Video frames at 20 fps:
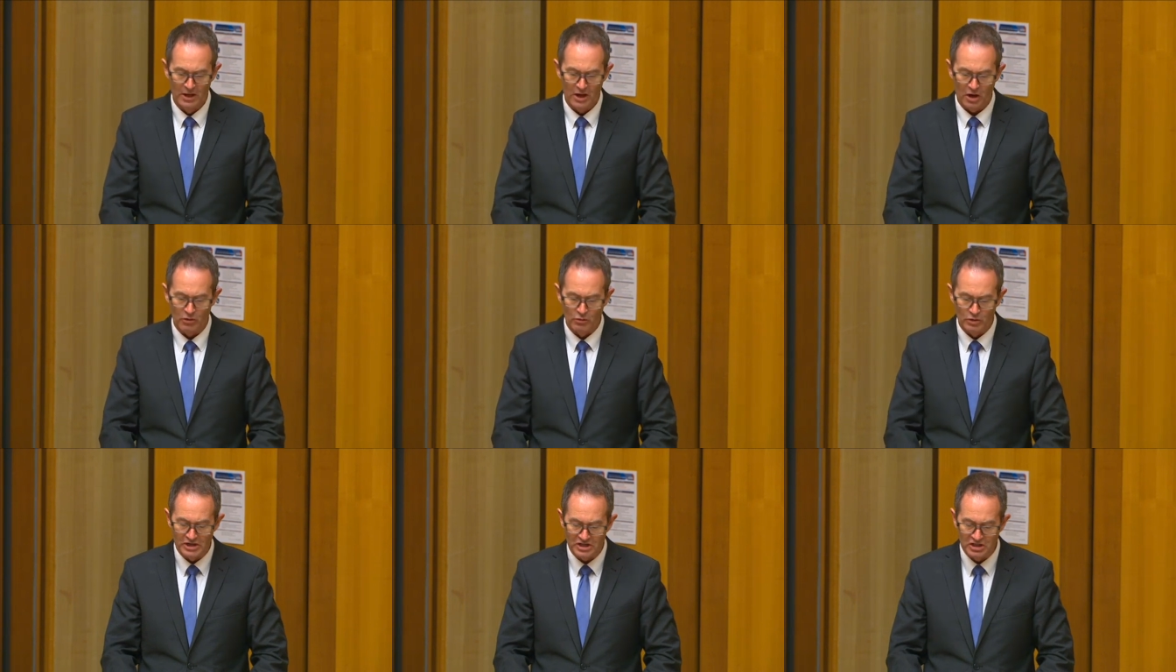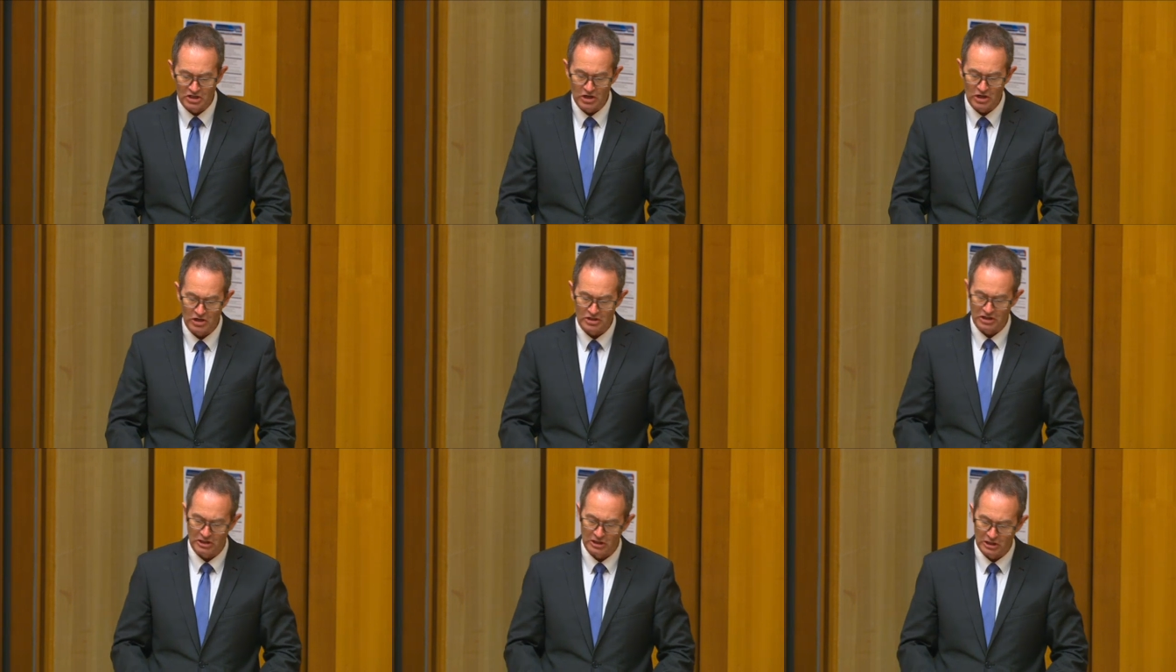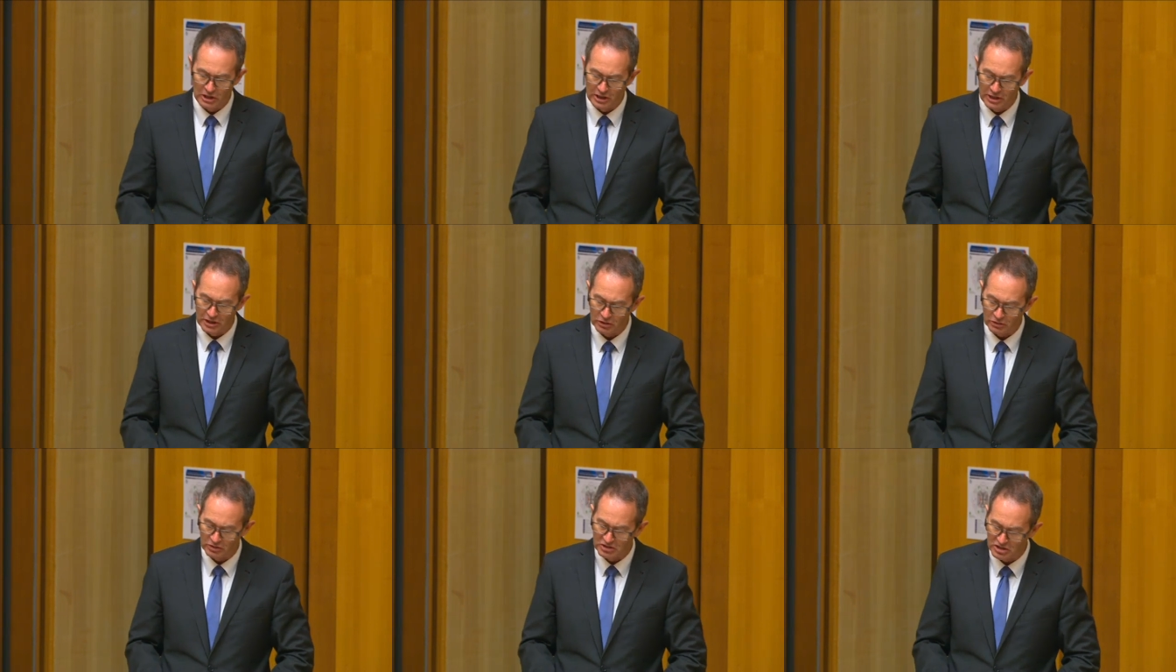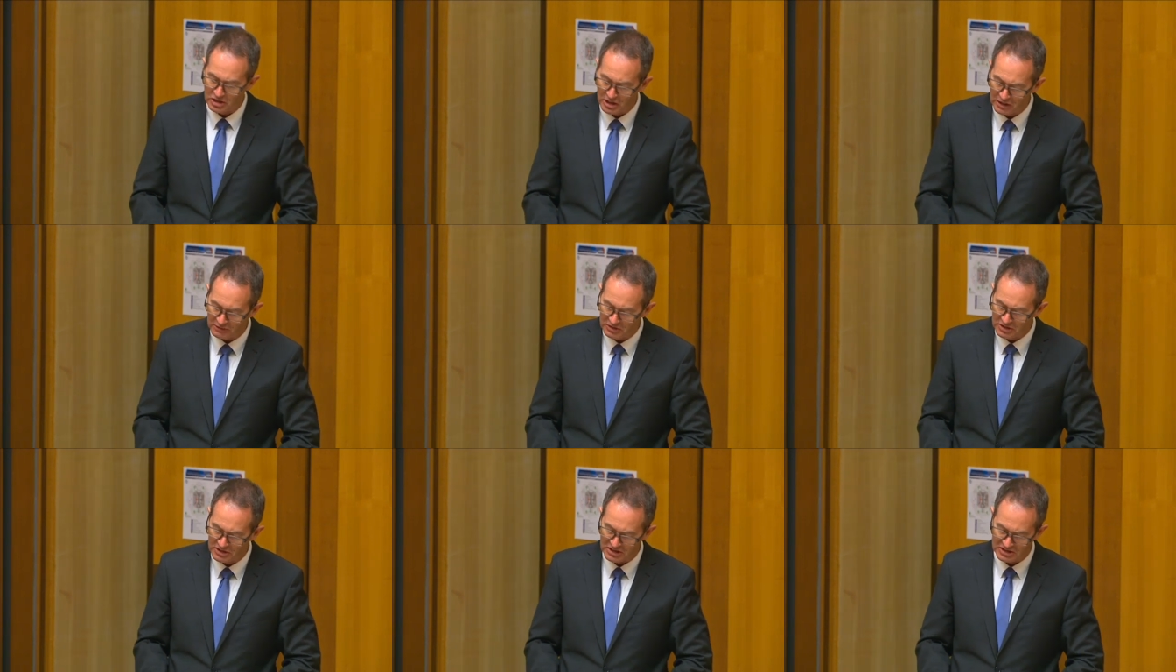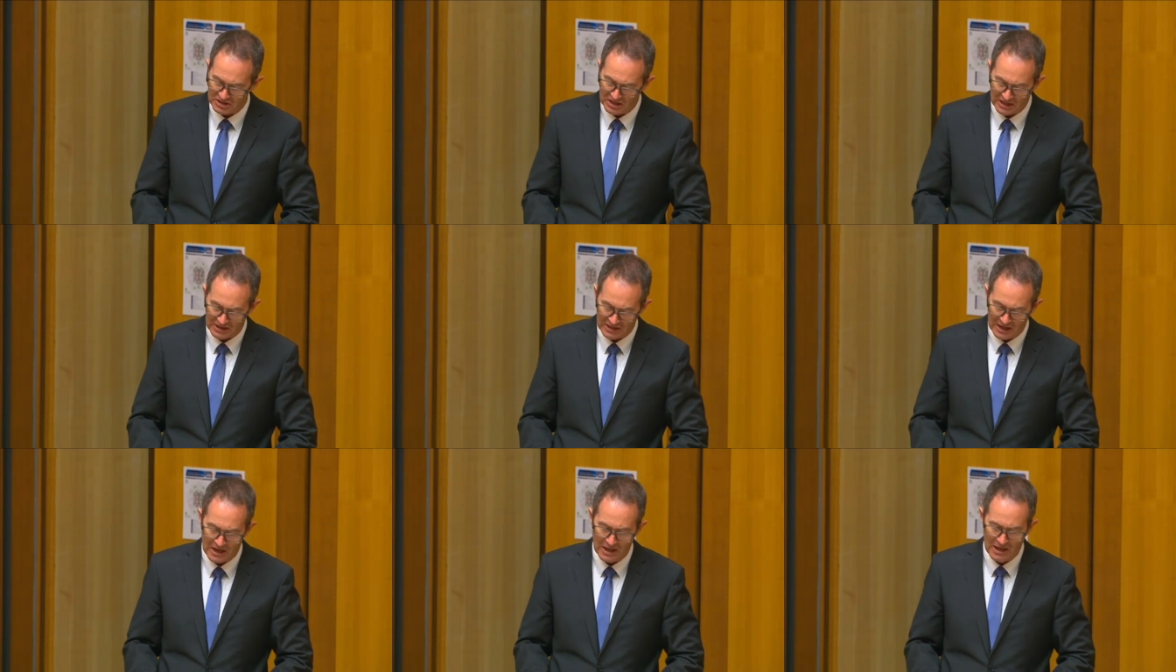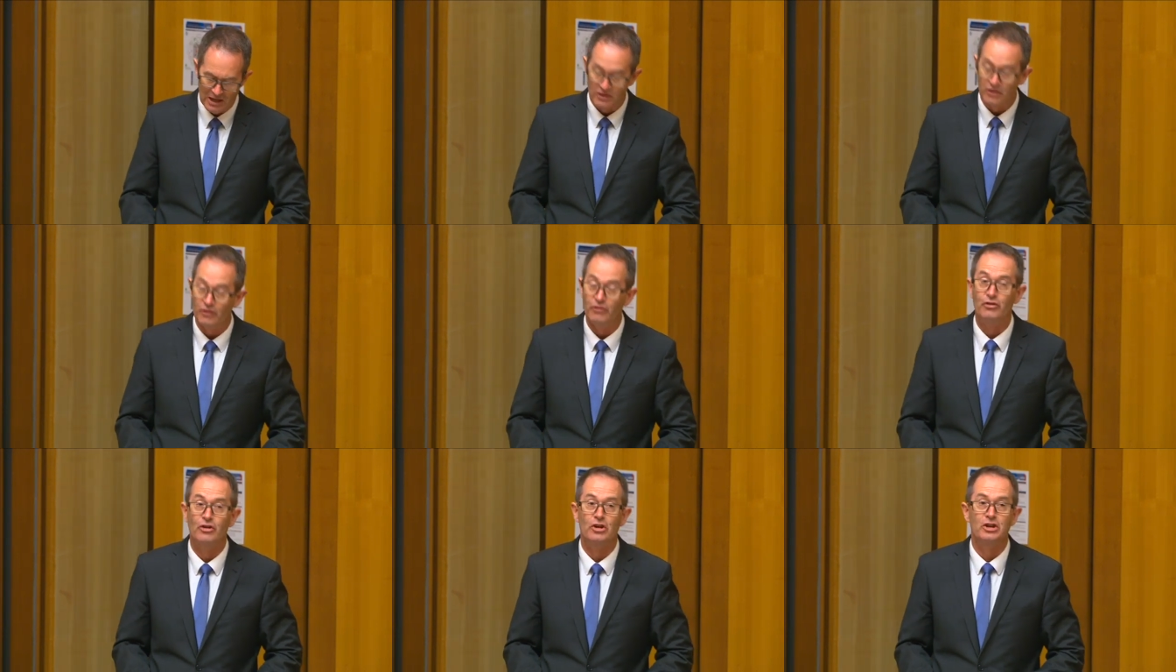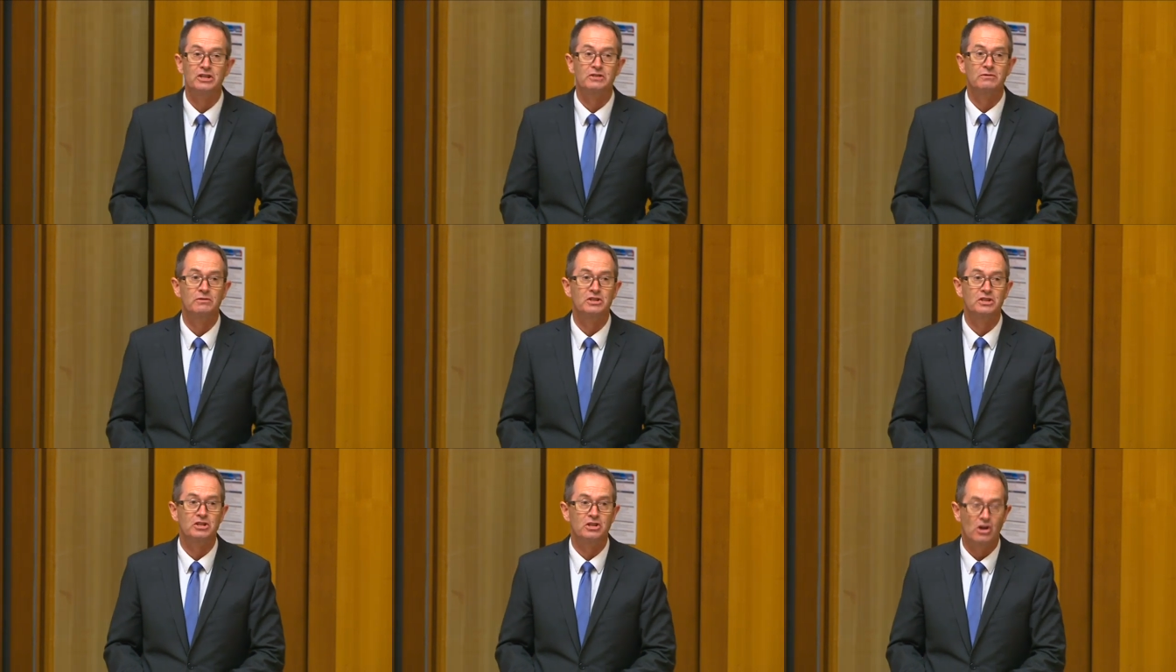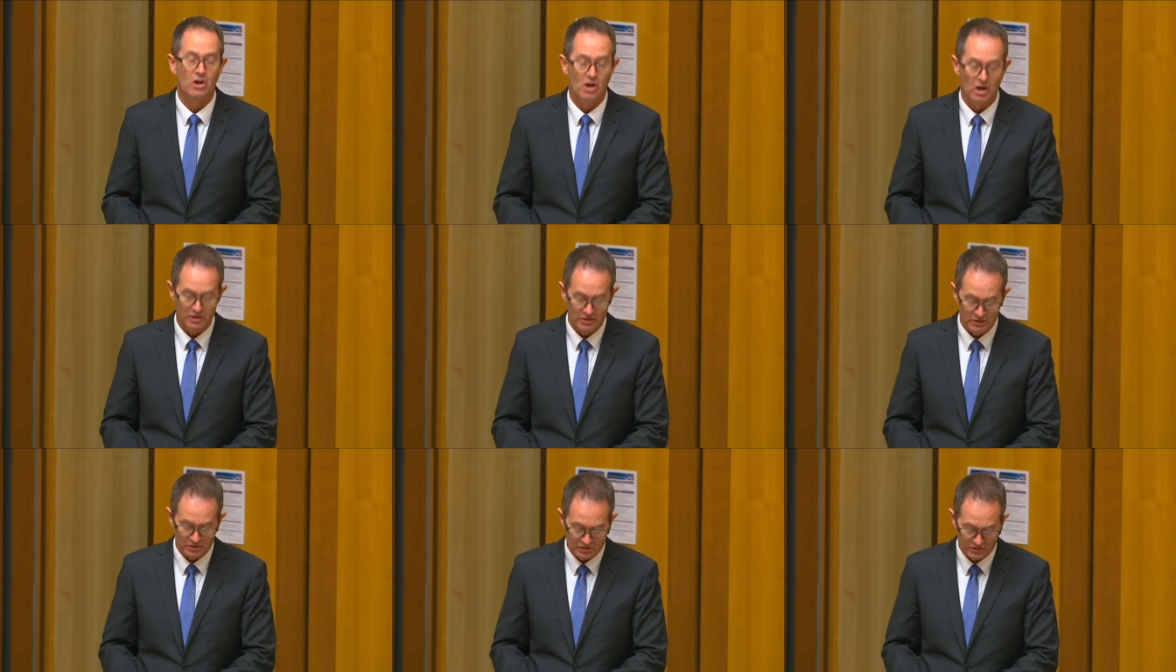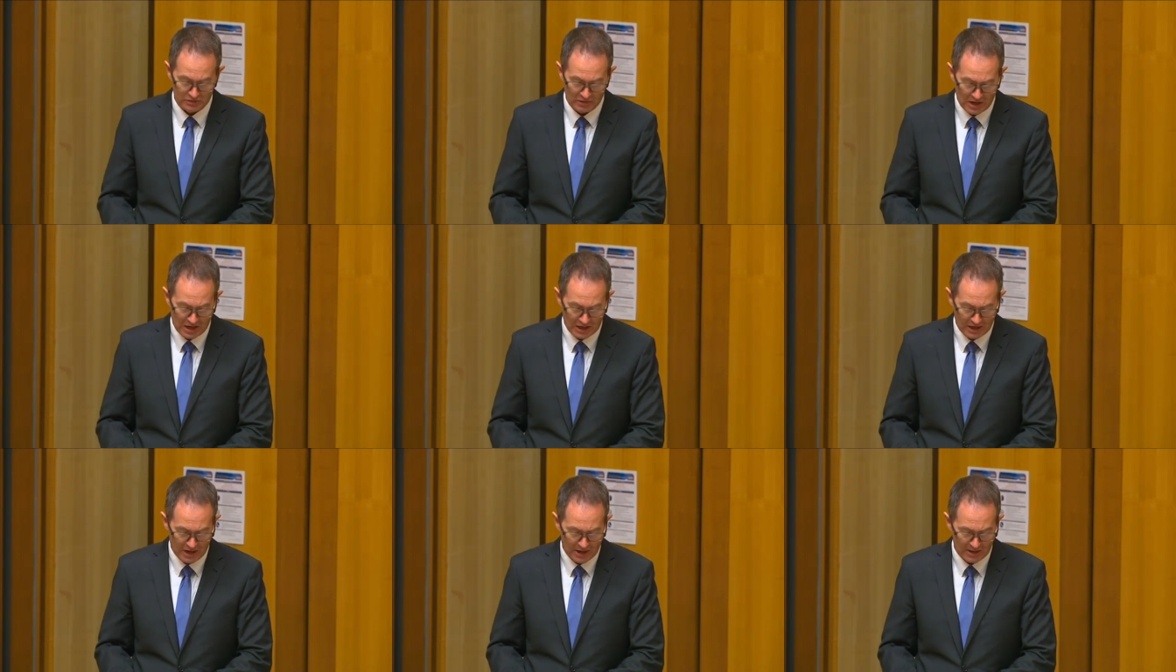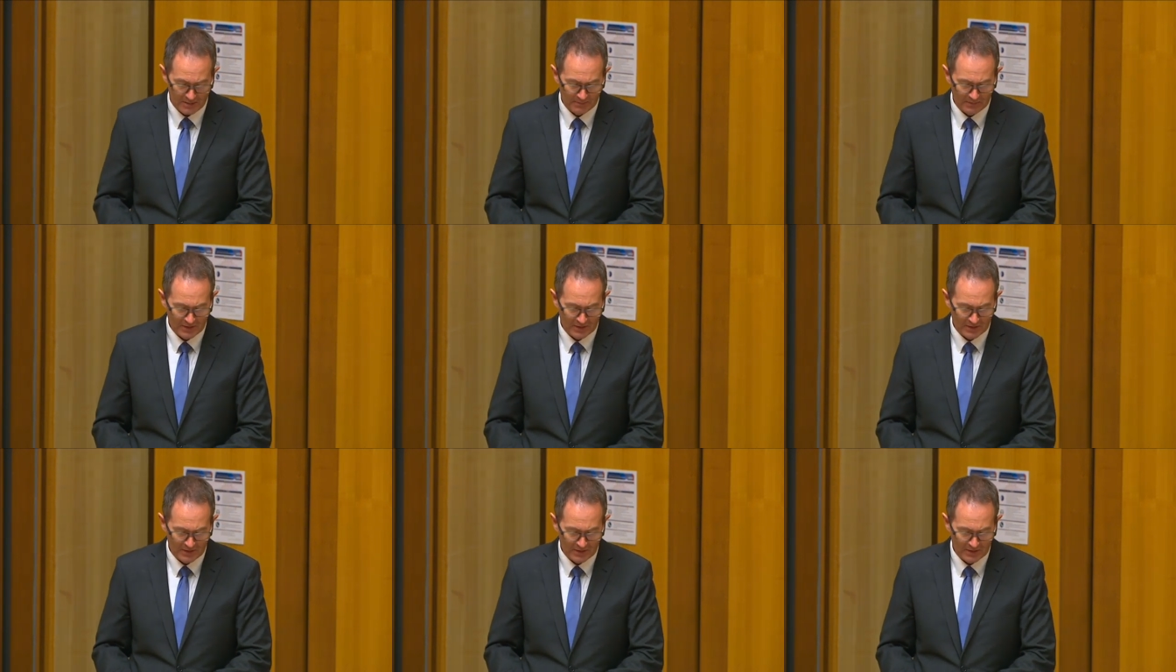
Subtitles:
a research and clinical services centre, the first of its kind in Australia.